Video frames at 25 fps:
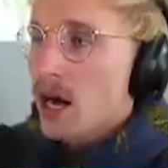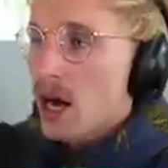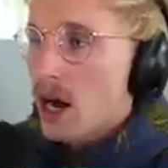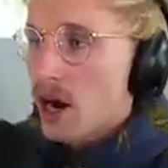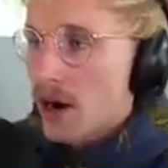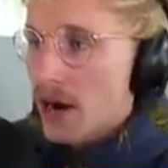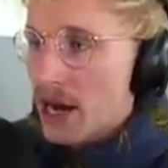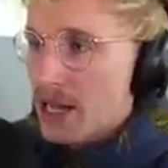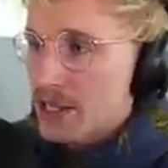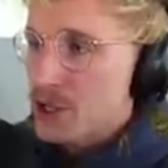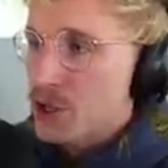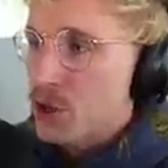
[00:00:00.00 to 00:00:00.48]
All
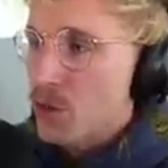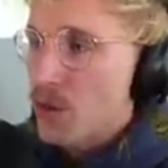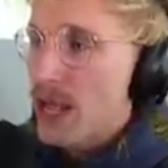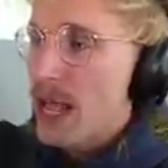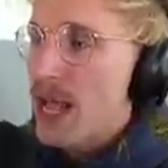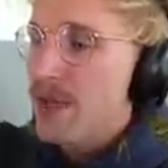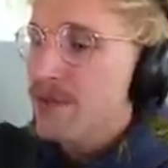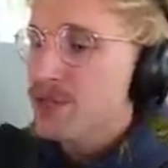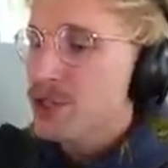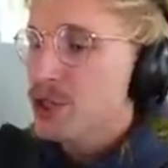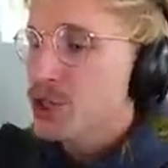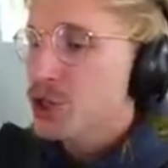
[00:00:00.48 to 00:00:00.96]
right, so we
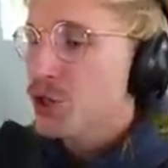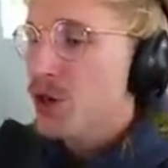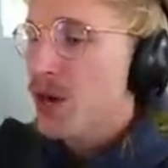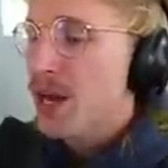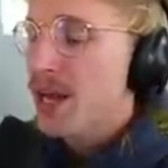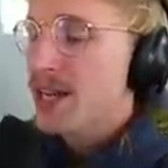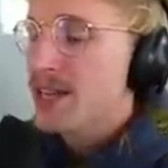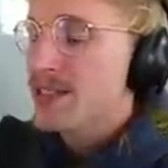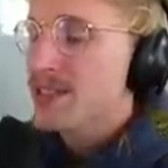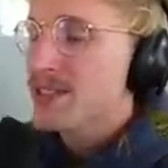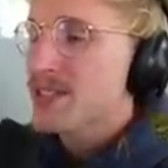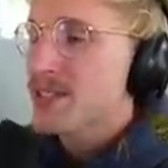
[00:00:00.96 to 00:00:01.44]
have to
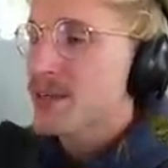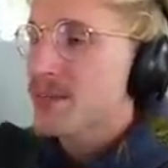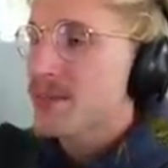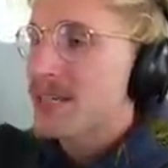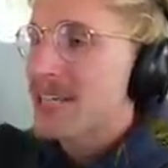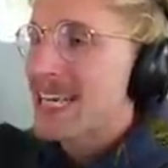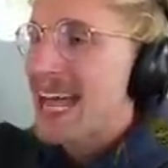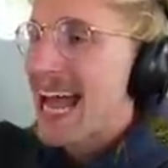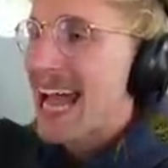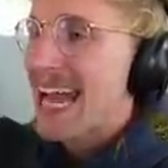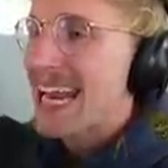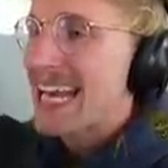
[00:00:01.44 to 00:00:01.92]
trade in some
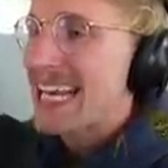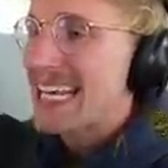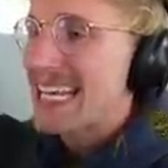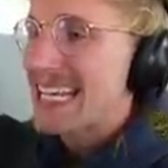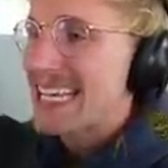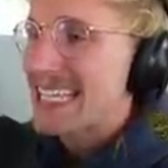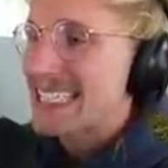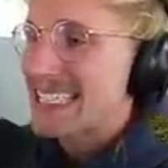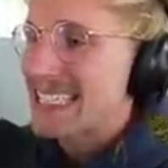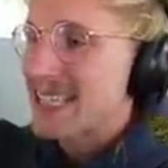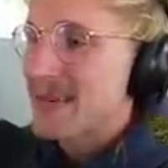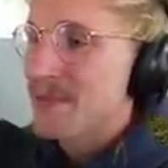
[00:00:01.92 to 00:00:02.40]

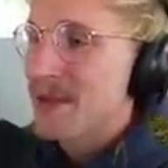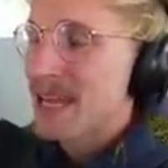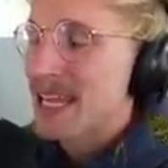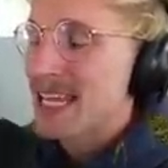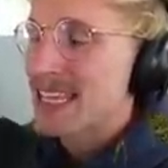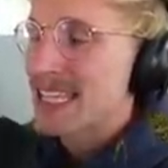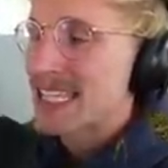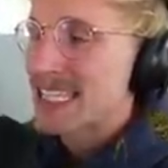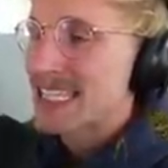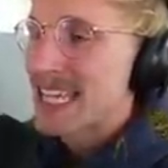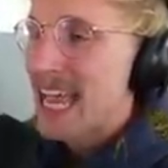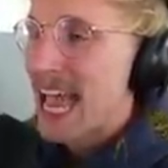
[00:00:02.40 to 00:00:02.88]
90s to make
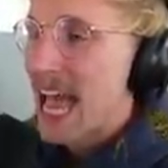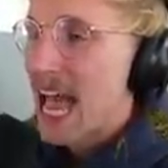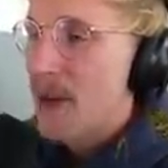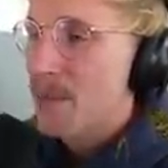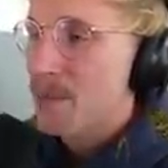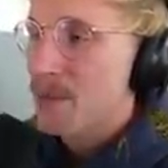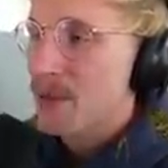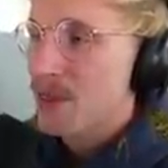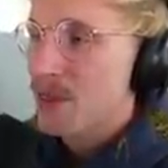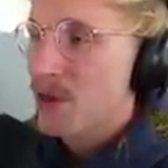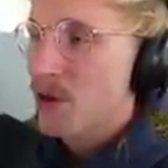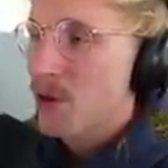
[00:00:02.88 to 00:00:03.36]
this
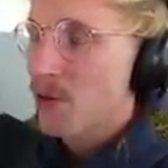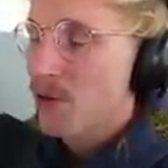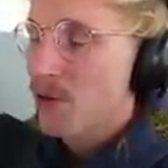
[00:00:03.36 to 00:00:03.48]
happen though,